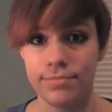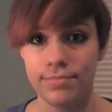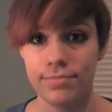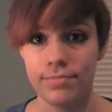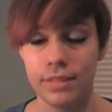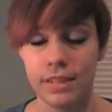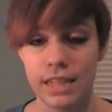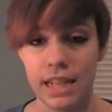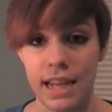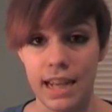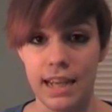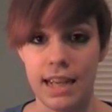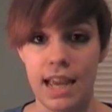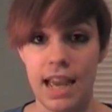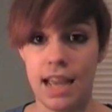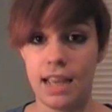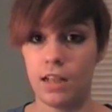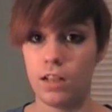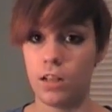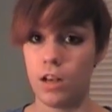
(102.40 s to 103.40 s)
say,
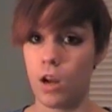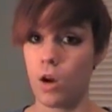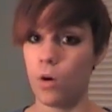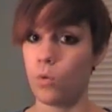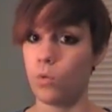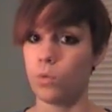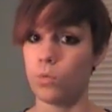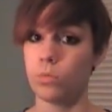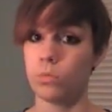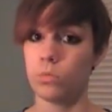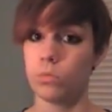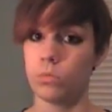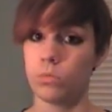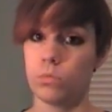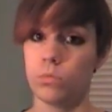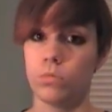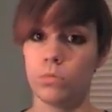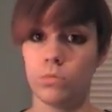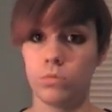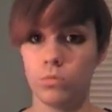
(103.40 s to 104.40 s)
hey, no.
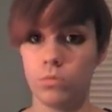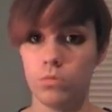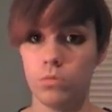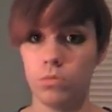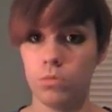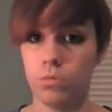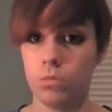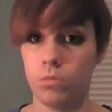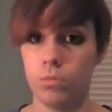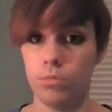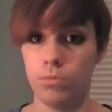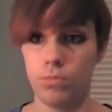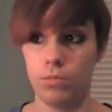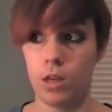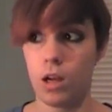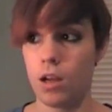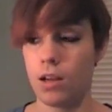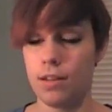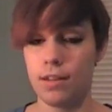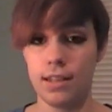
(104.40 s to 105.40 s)

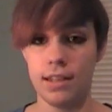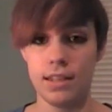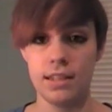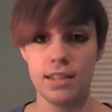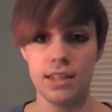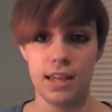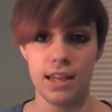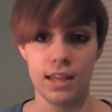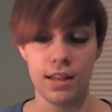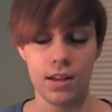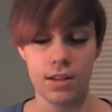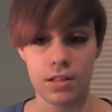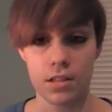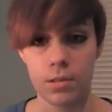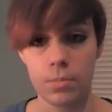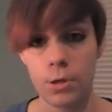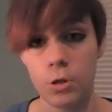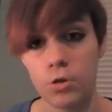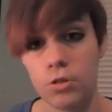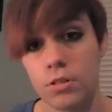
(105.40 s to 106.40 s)
Not unless they cause a
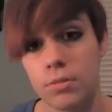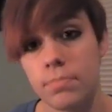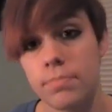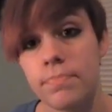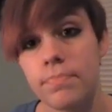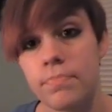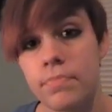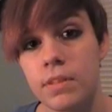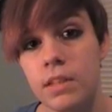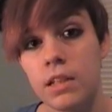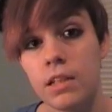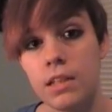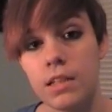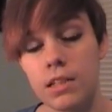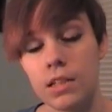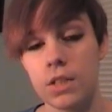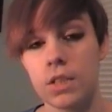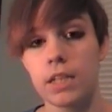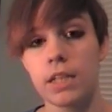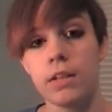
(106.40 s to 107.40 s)
commotion.
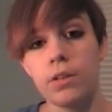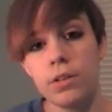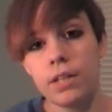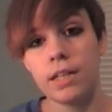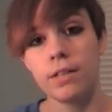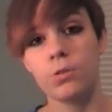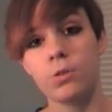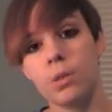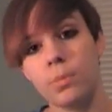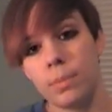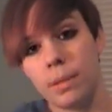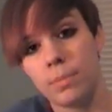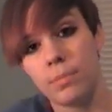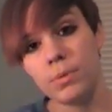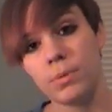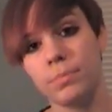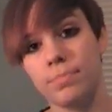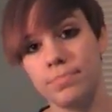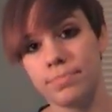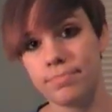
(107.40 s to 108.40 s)
So I was like, okay, drunk
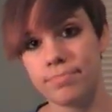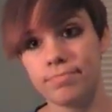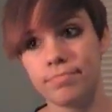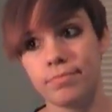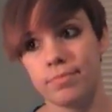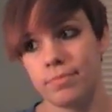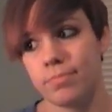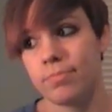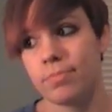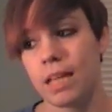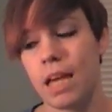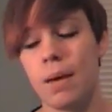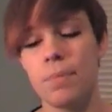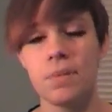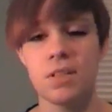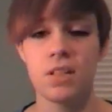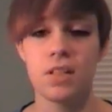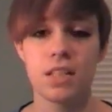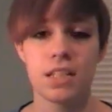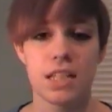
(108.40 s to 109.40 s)
people. It
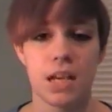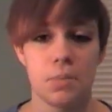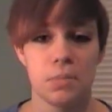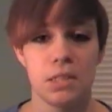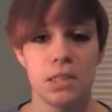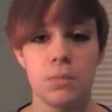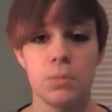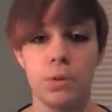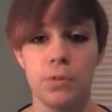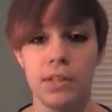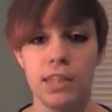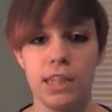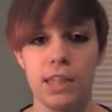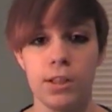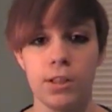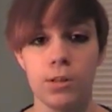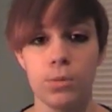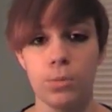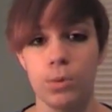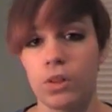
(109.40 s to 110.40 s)
happens all the time in this movie
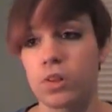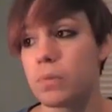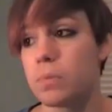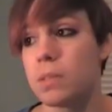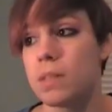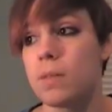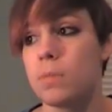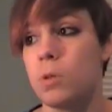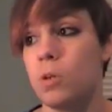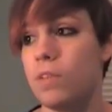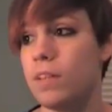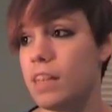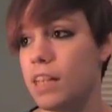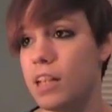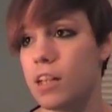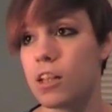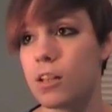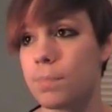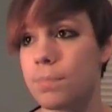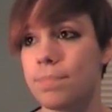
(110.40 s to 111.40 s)
theater. Welcome to the movie
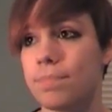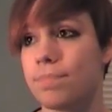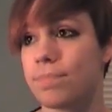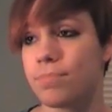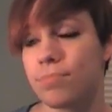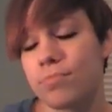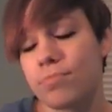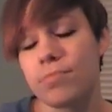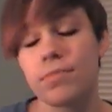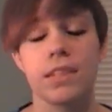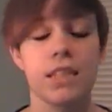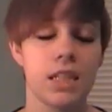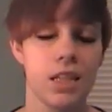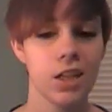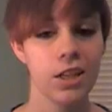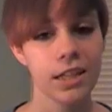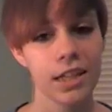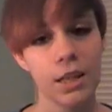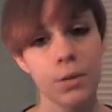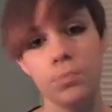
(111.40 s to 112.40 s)
theater.
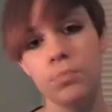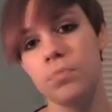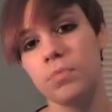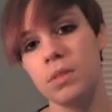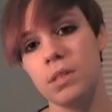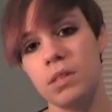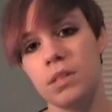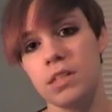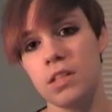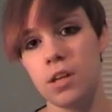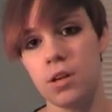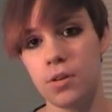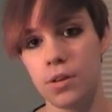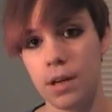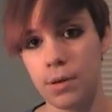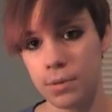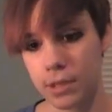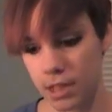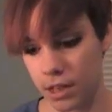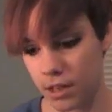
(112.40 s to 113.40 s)
Okay, so I
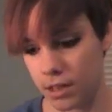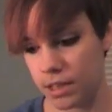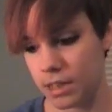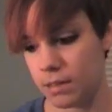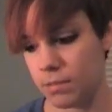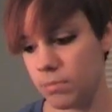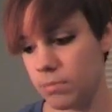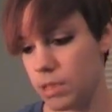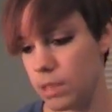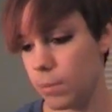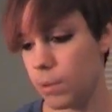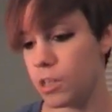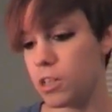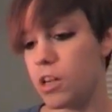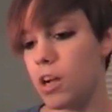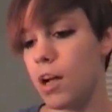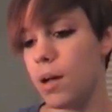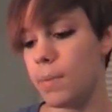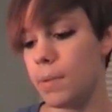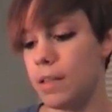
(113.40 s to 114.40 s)
went on and did my
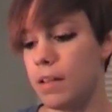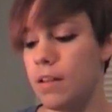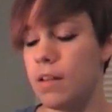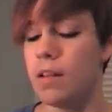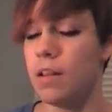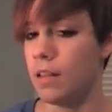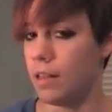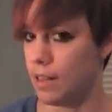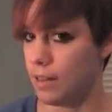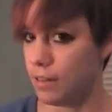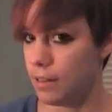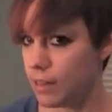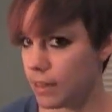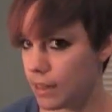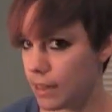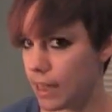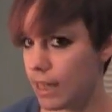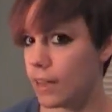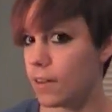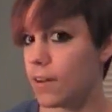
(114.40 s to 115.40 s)
job, and
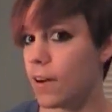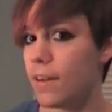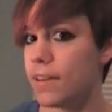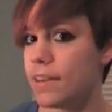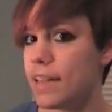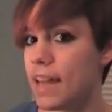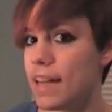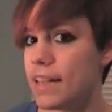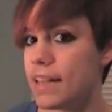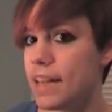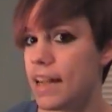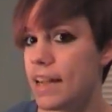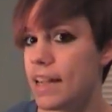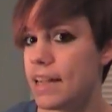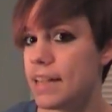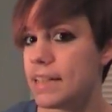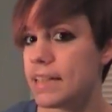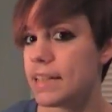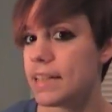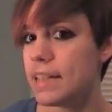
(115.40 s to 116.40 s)
later on that
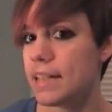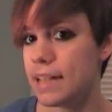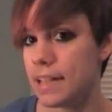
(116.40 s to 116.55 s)
night,